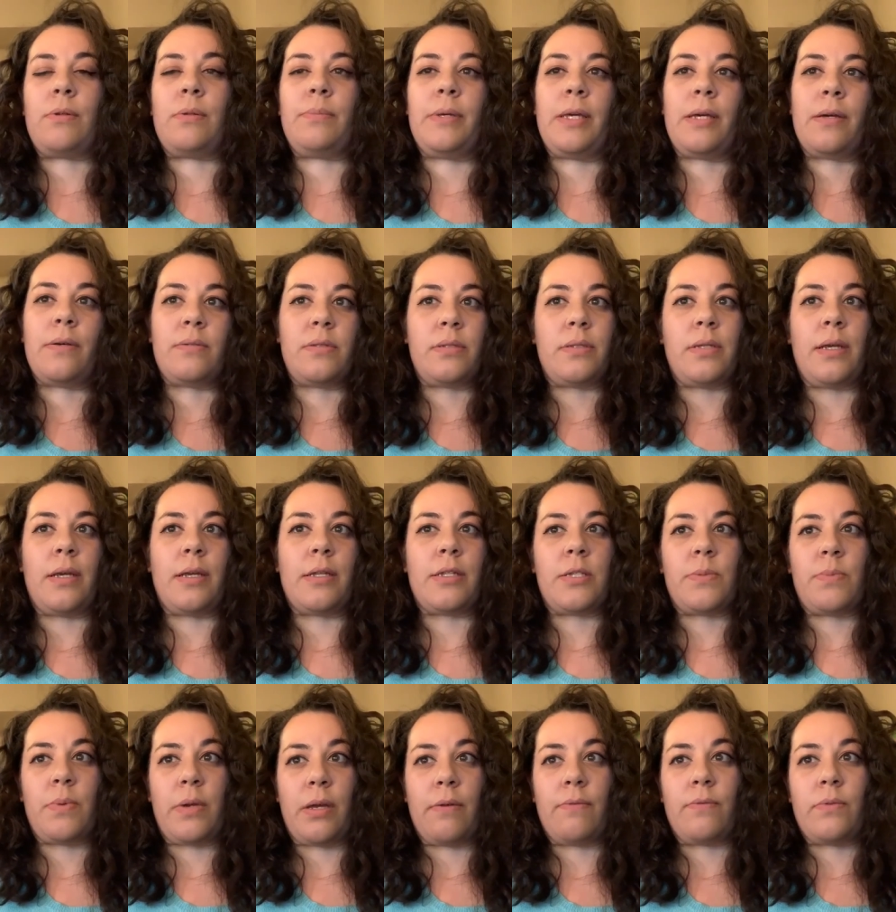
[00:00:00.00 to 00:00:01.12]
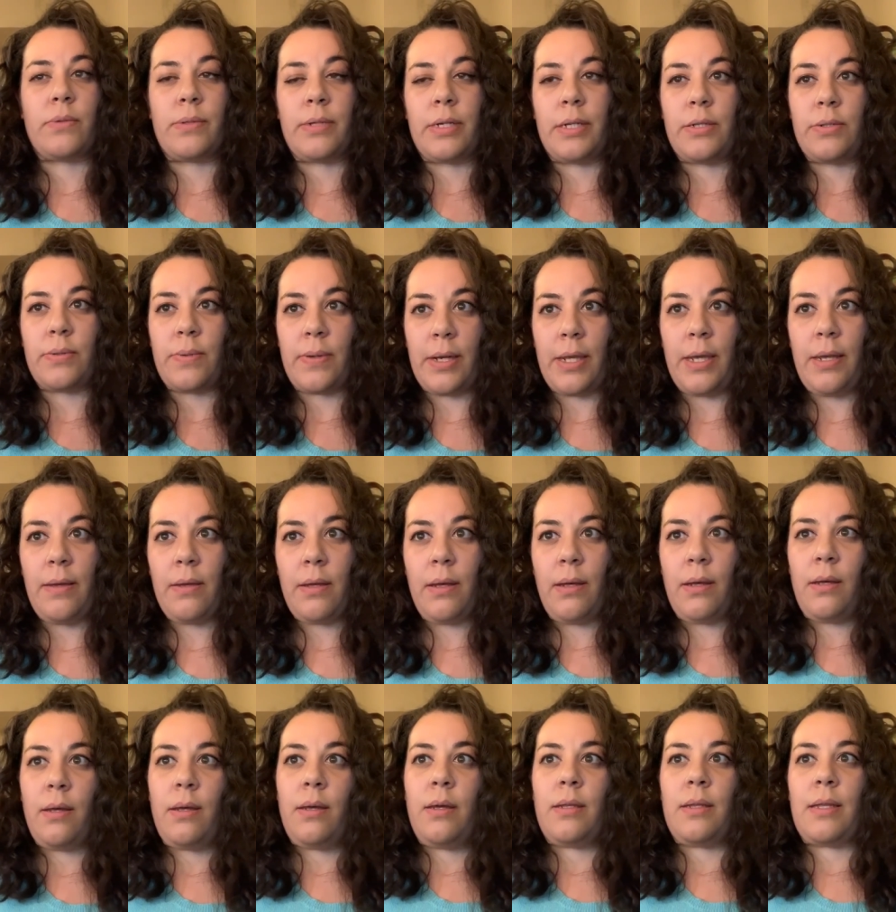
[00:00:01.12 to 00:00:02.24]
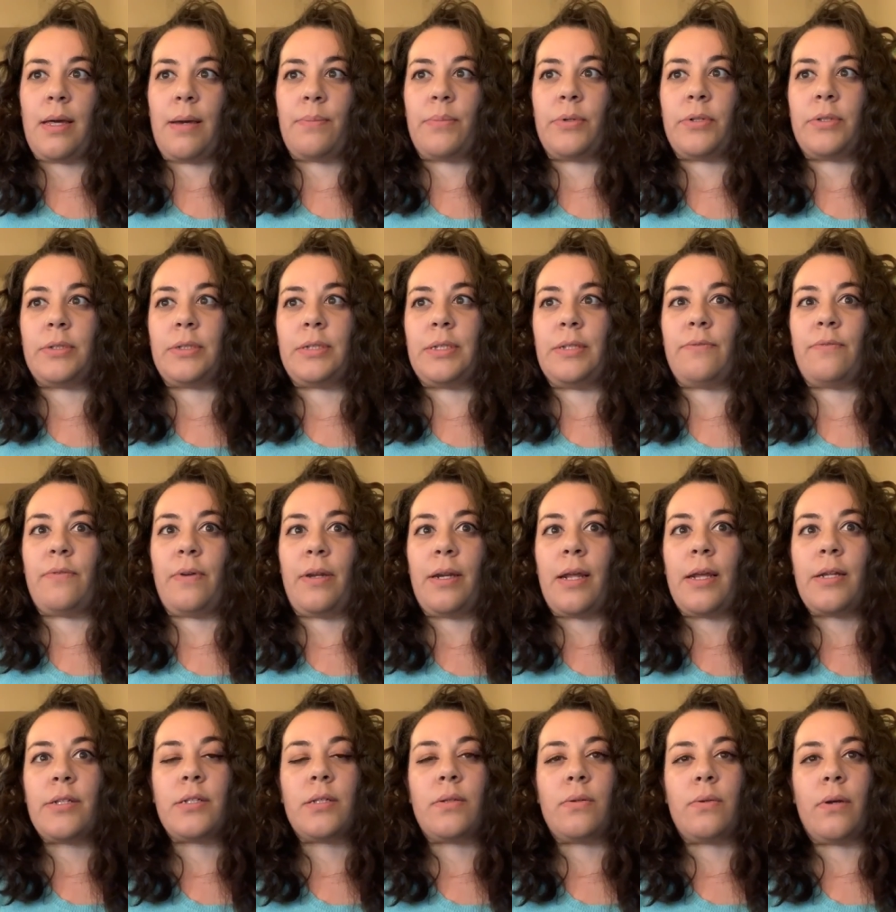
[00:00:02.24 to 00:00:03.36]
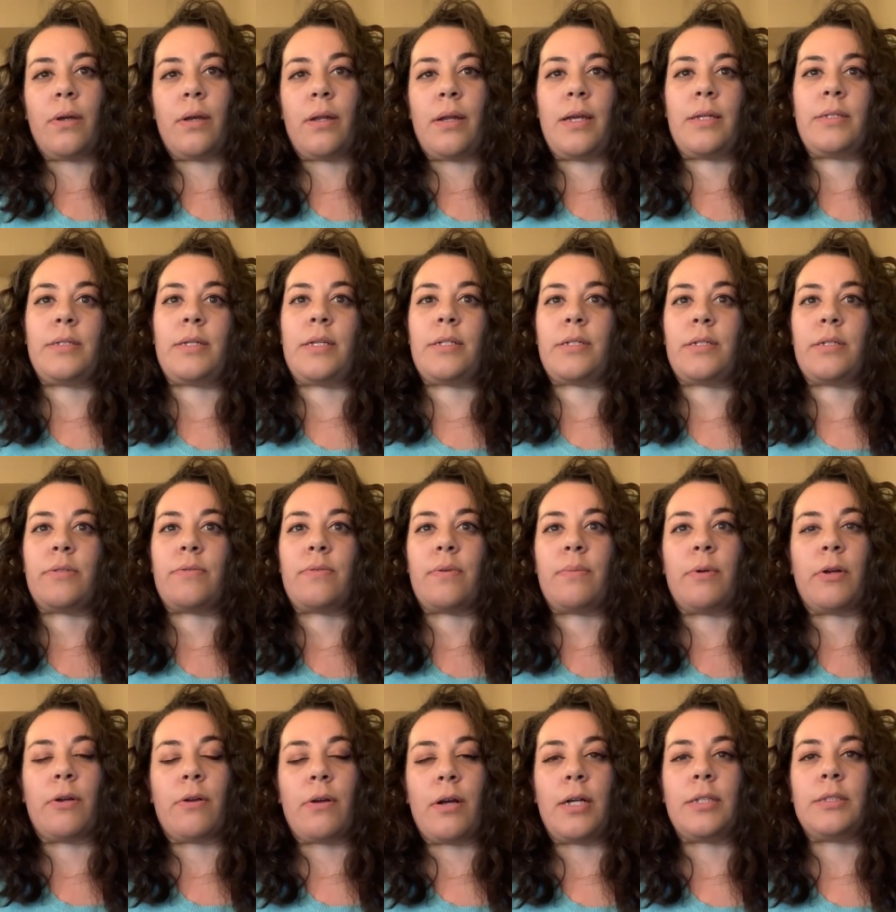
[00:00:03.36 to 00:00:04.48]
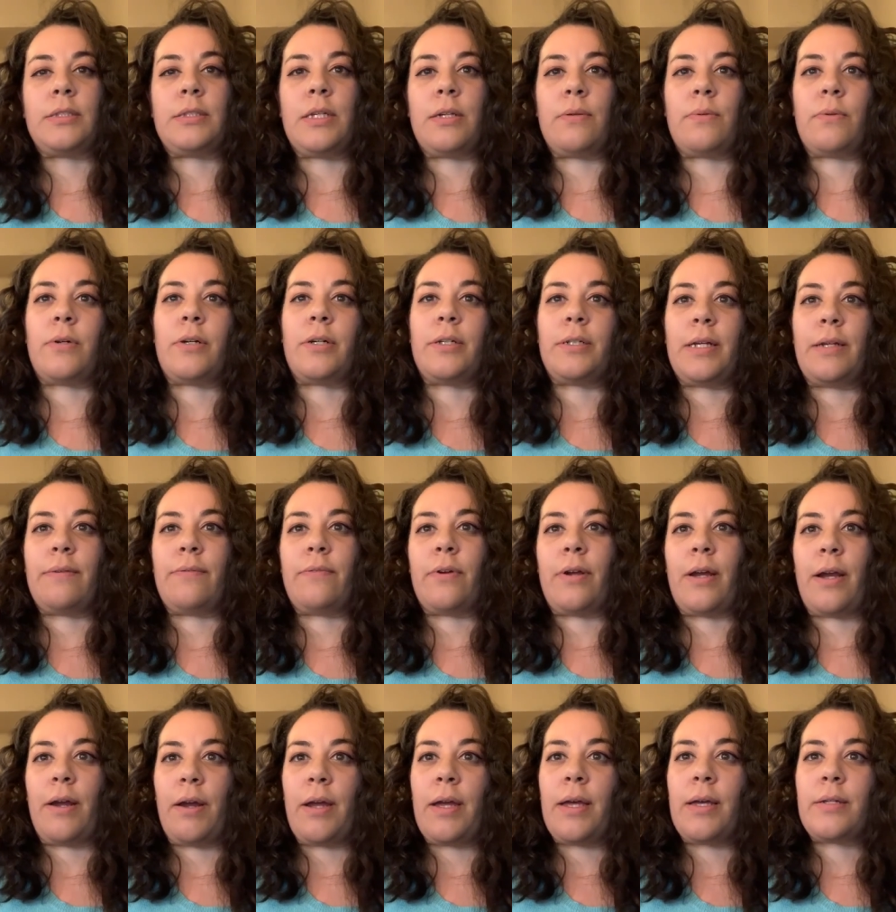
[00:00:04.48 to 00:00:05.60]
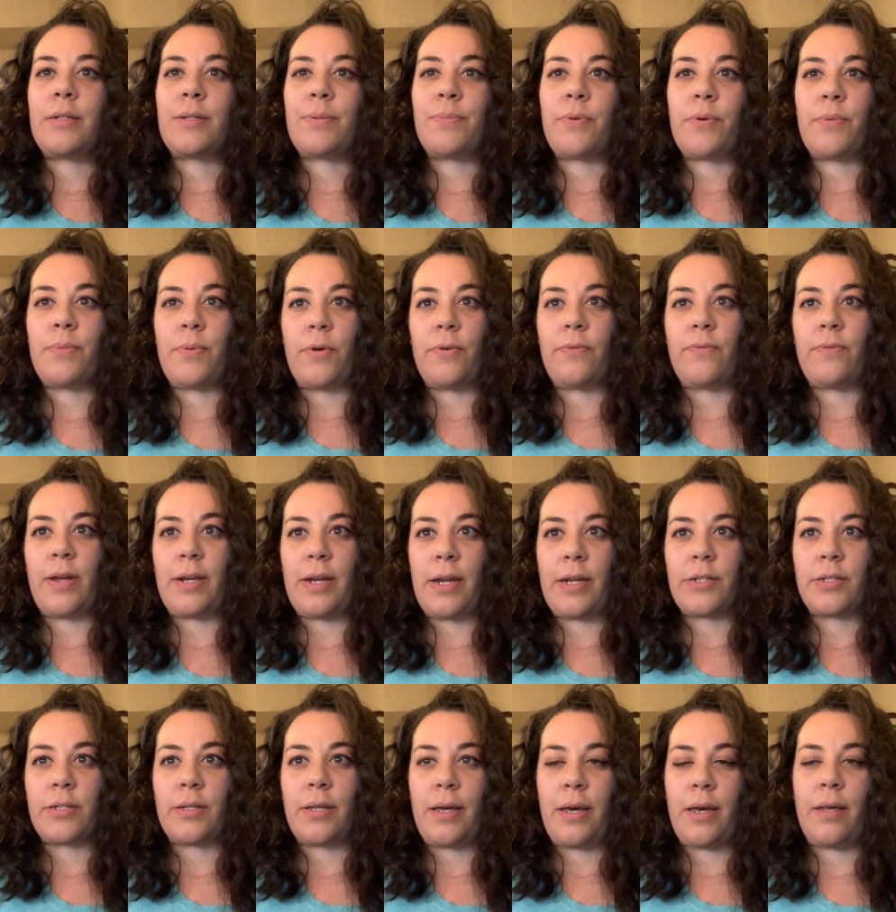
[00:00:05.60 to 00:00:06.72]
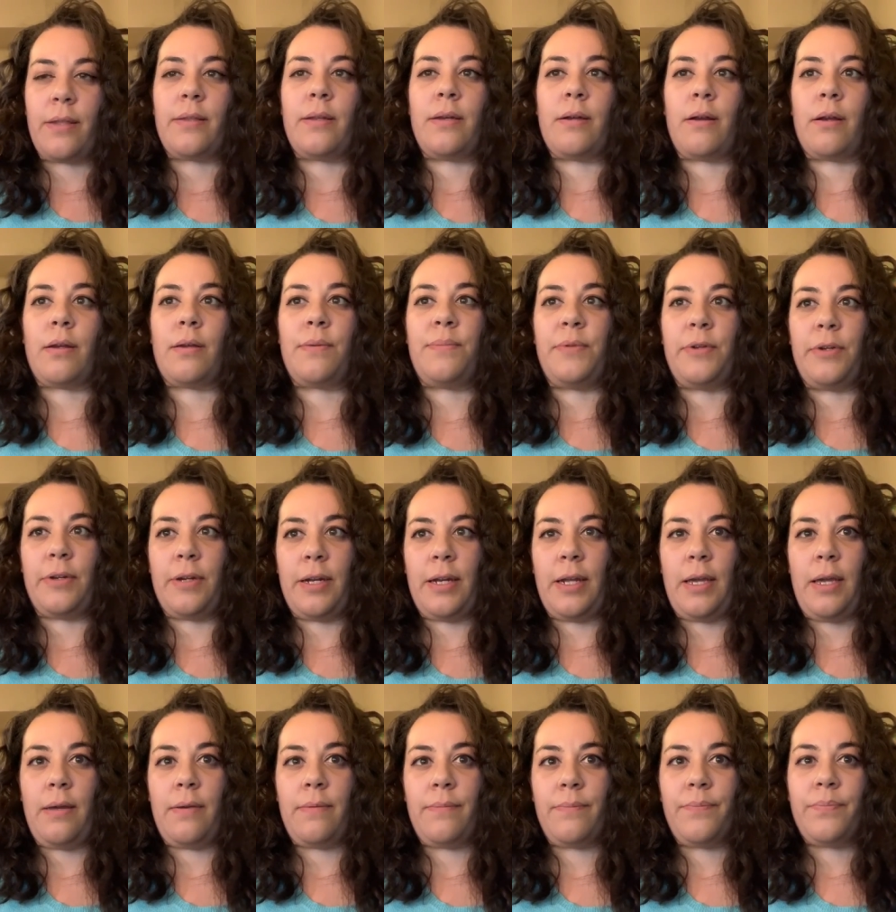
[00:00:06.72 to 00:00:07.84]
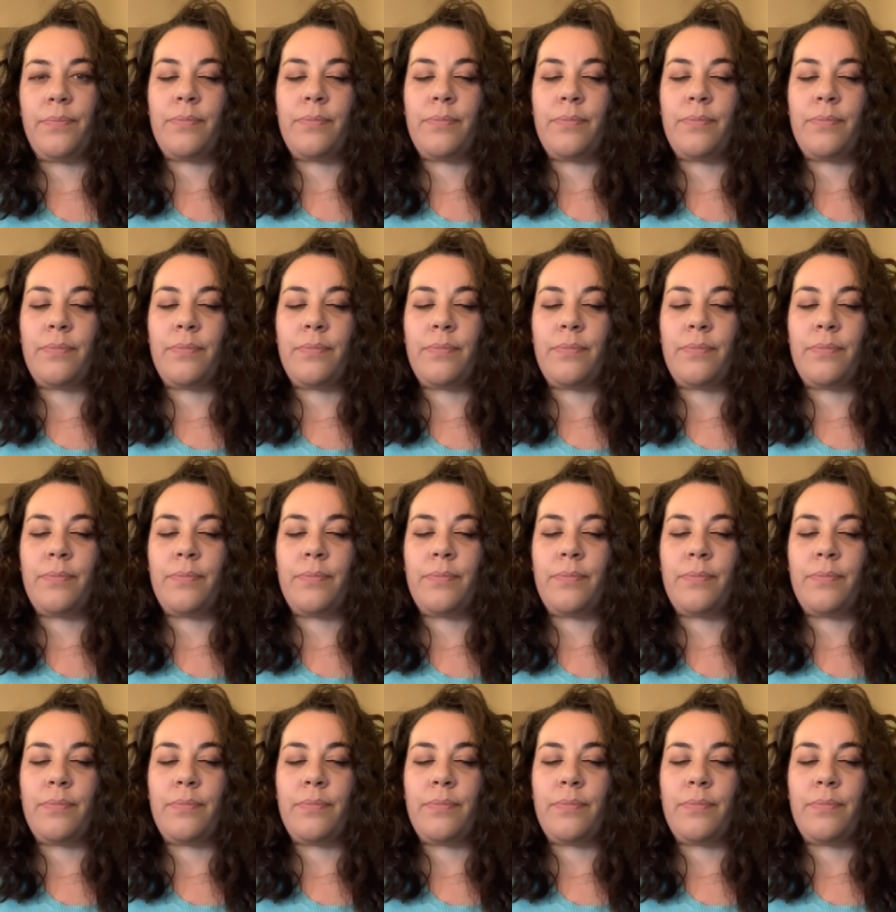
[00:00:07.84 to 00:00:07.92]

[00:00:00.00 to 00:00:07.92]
be hosting in spring of 2020 that pulls in financial organizations from across the Aurora Denver area to promote financial health in our community.